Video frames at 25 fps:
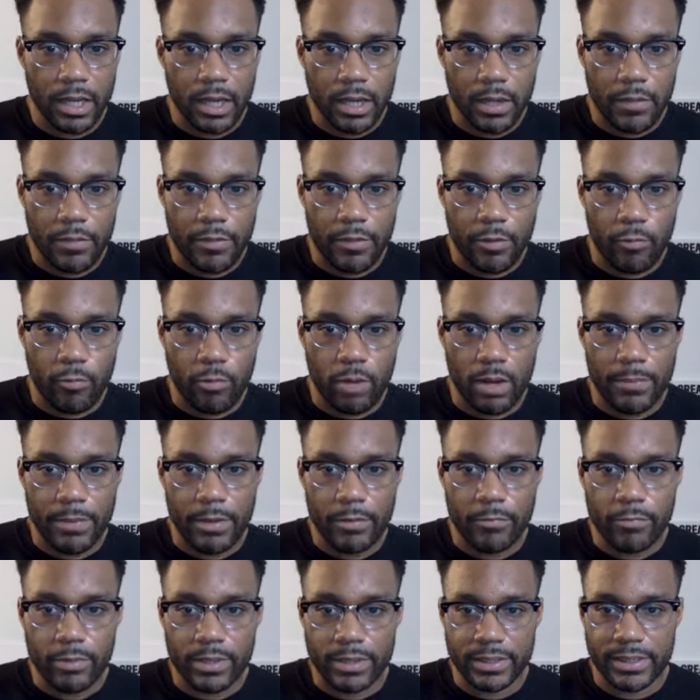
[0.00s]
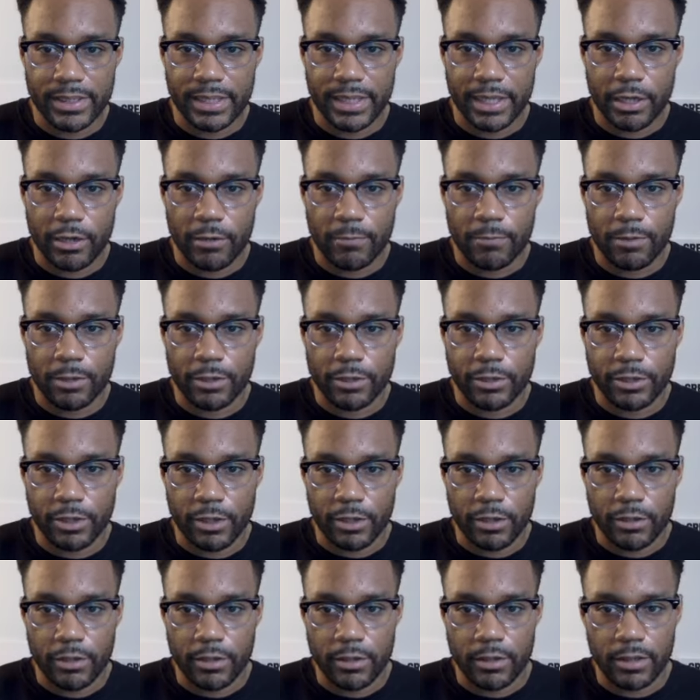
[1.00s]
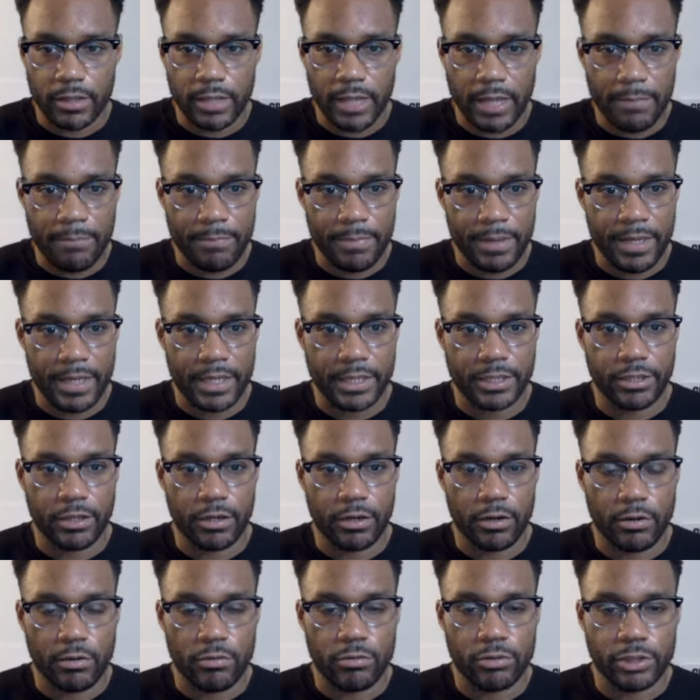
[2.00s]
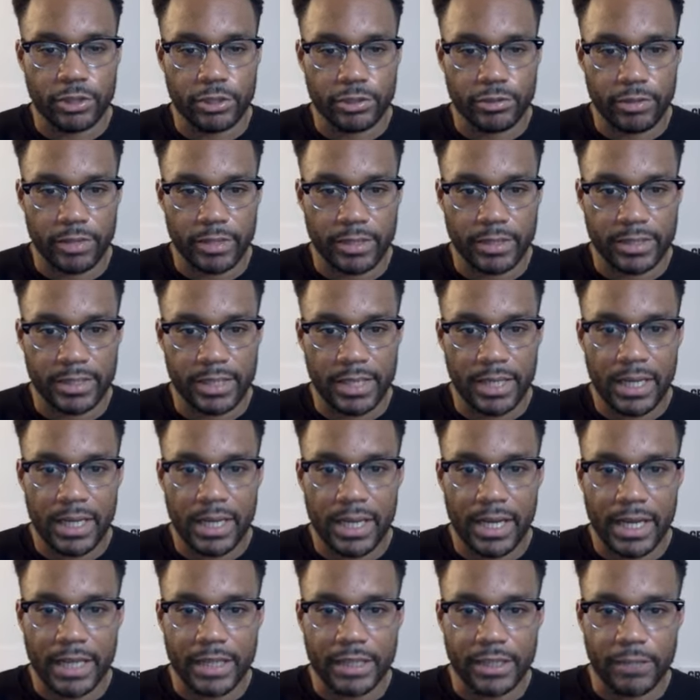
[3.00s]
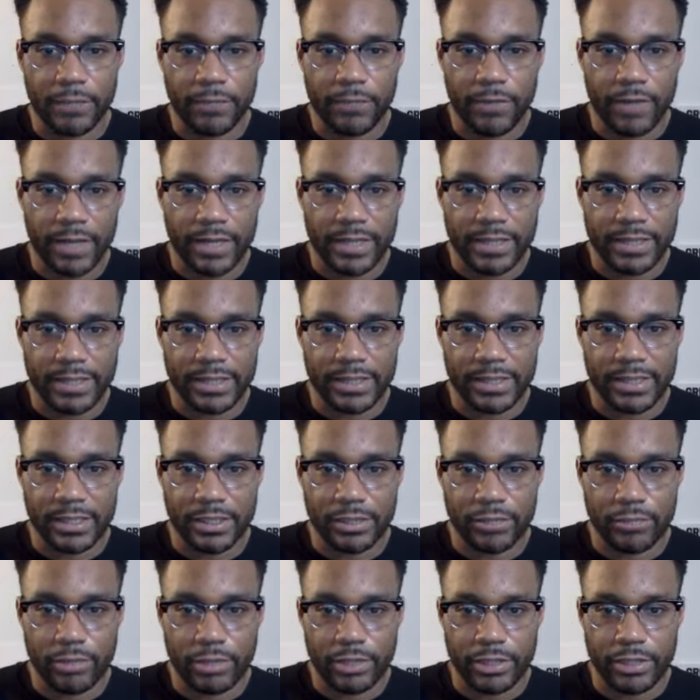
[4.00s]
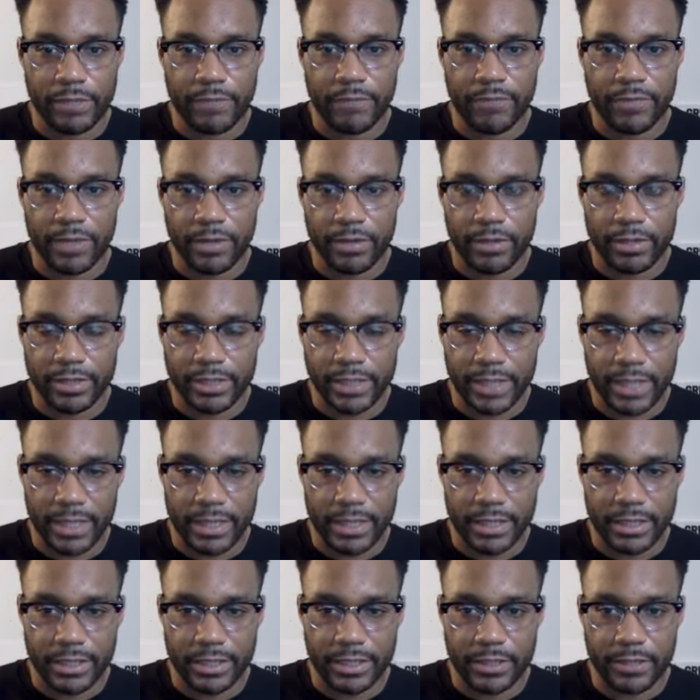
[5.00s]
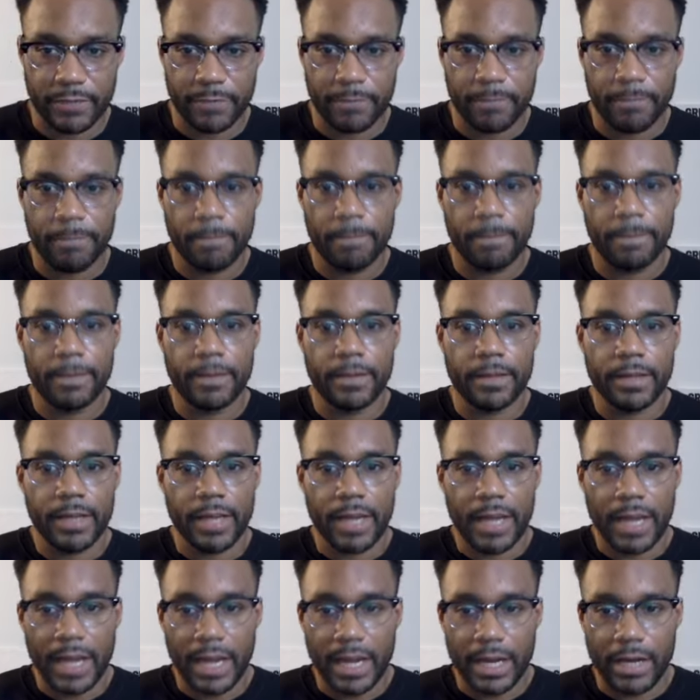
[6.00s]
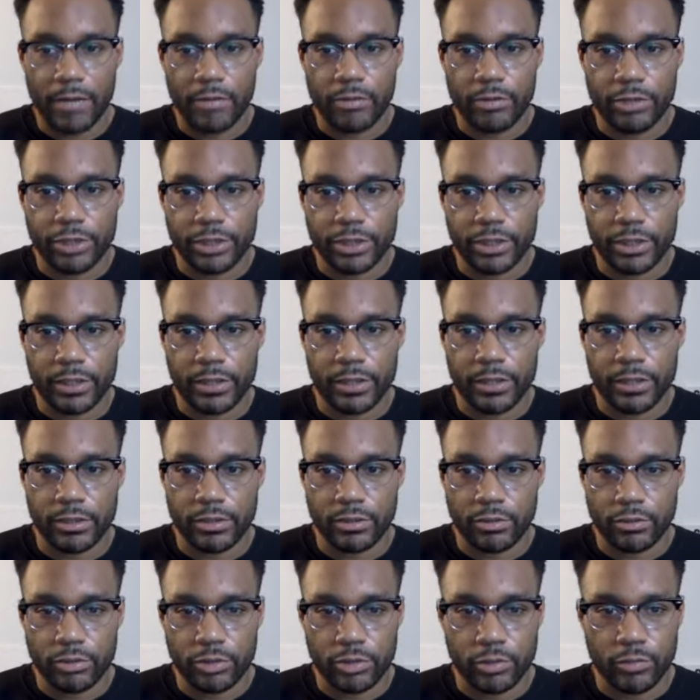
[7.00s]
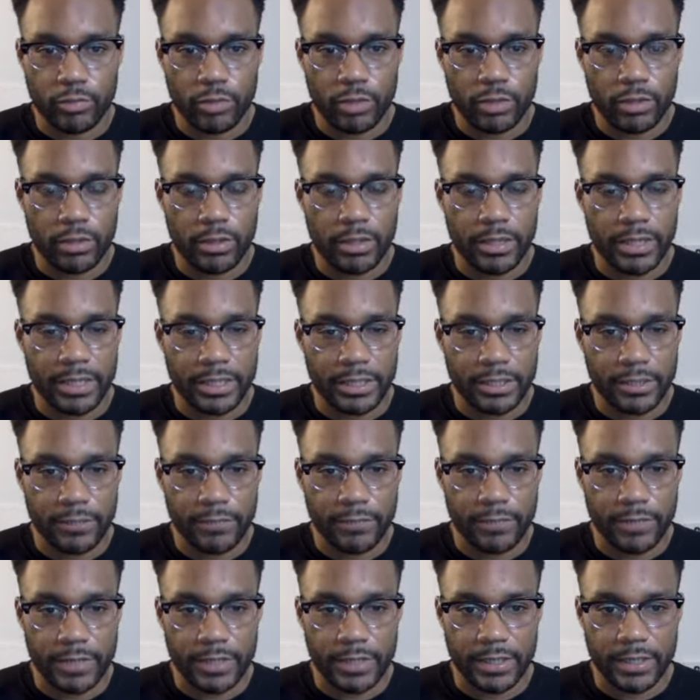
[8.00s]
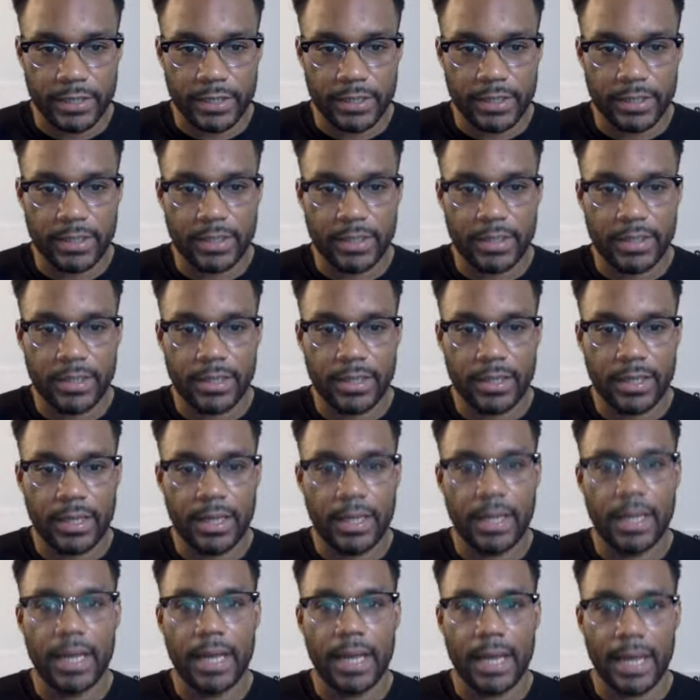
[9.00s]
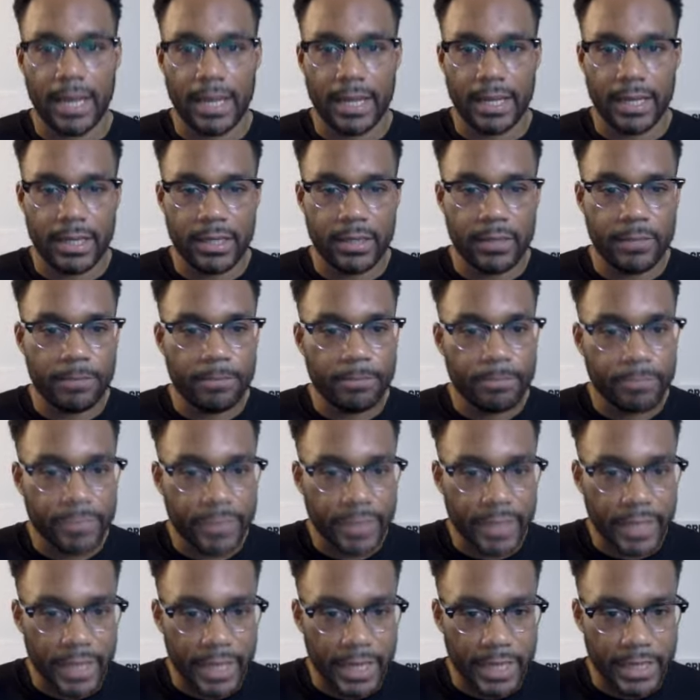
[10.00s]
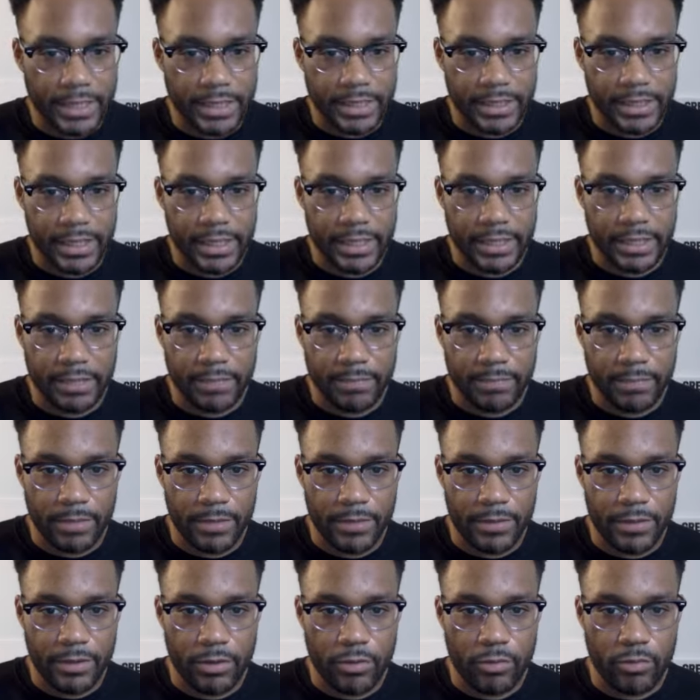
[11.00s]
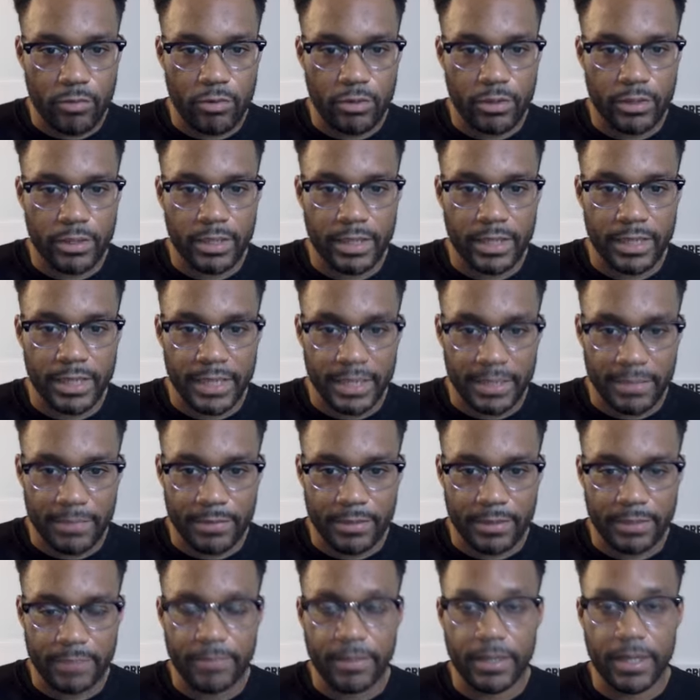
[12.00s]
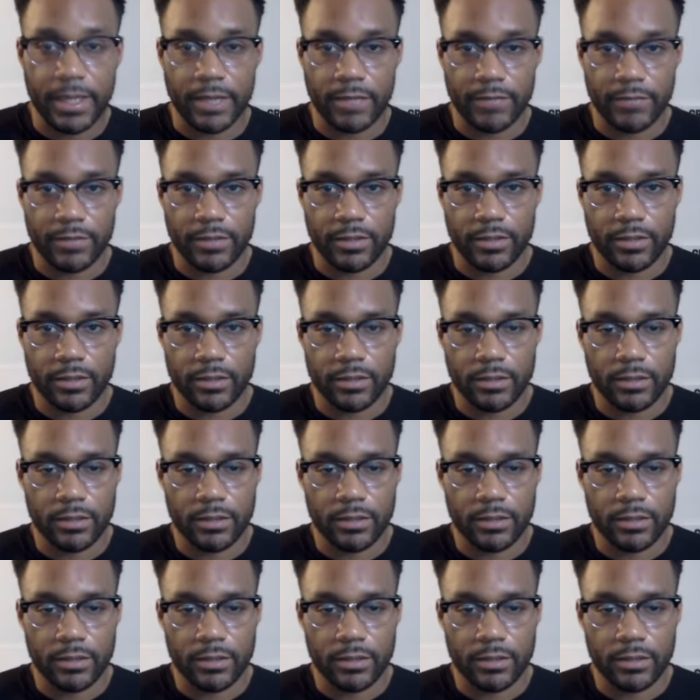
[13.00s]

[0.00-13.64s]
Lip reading: The woman wants to help her daughter and manage her own stress as she finds the situation very challenging. How should the social worker intervene? A. Educate the mother on enabling behavior.